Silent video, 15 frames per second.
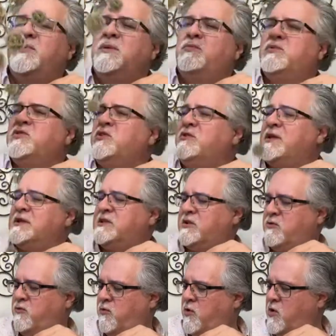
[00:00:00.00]
people don't like to
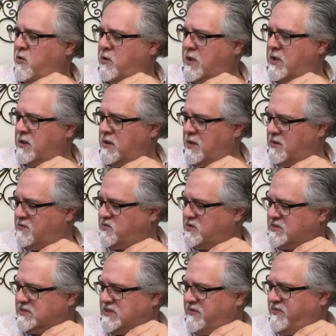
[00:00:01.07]
grow it. I'm
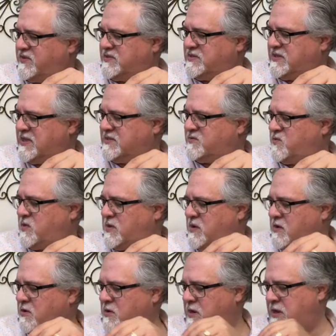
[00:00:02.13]
trying to see if this has one
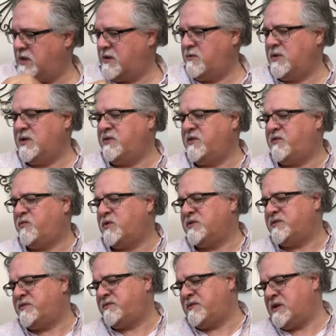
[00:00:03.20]
on it. Well, this
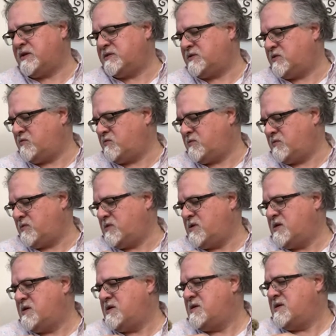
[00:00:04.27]
one's not so,
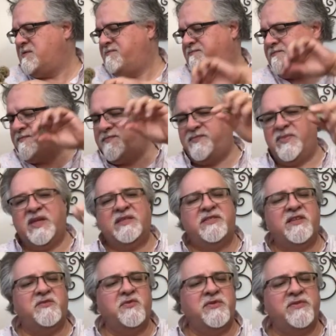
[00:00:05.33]
like
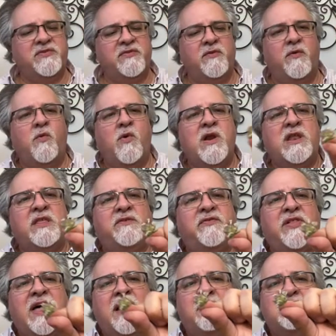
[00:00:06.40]
this was one of the
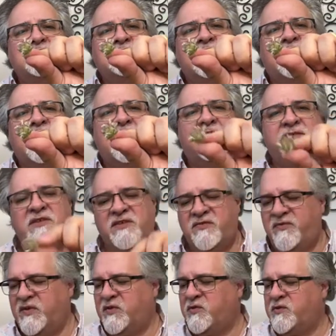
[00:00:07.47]
flowers that kind of just
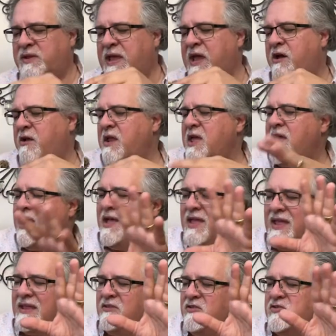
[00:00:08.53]
fizzled out.
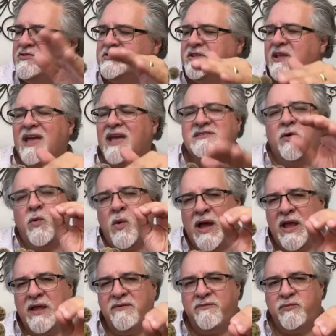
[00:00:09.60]
It usually has a
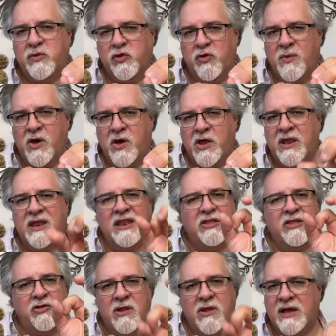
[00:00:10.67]
white bloom on it.
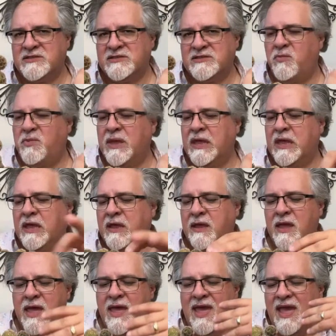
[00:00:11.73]
They're not super
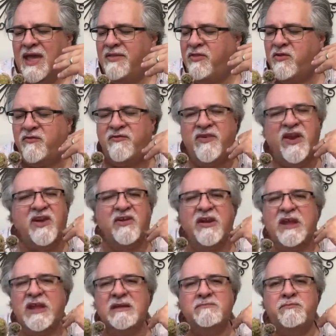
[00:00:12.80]
big, and they're
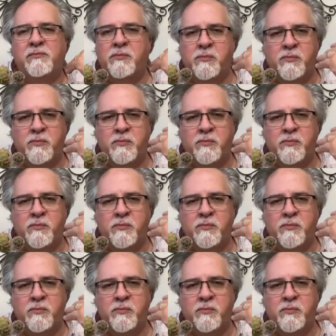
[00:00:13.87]
very